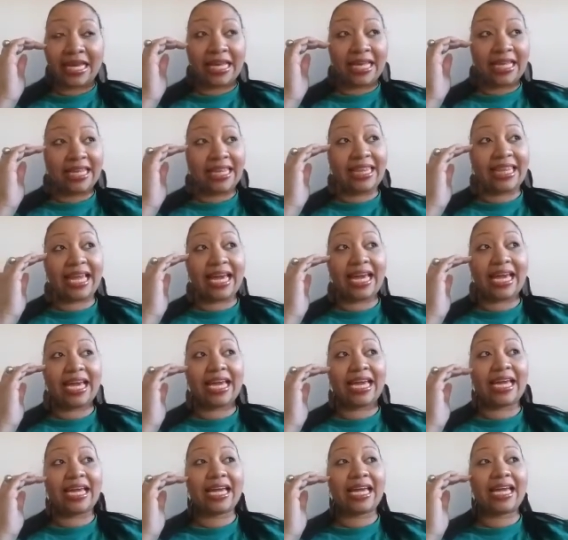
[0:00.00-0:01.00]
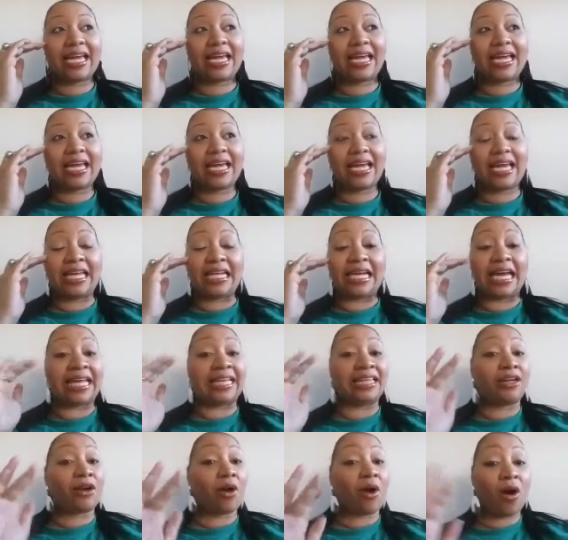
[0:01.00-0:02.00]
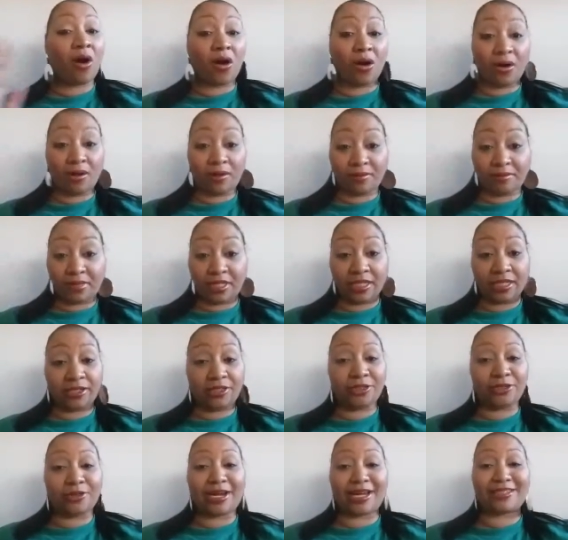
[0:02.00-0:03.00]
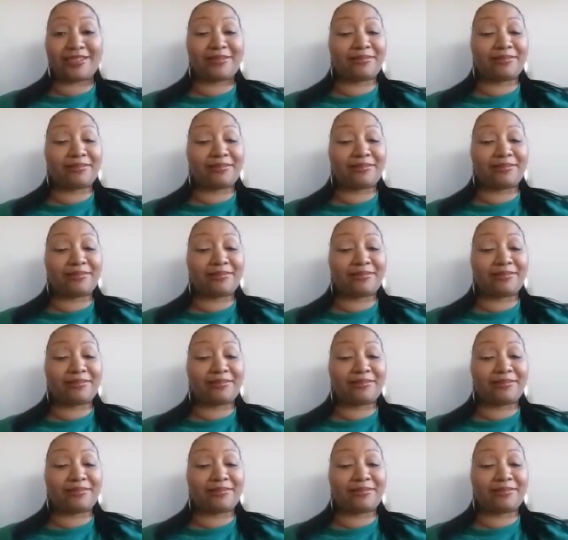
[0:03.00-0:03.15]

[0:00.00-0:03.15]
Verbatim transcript: they and and they're all you guys.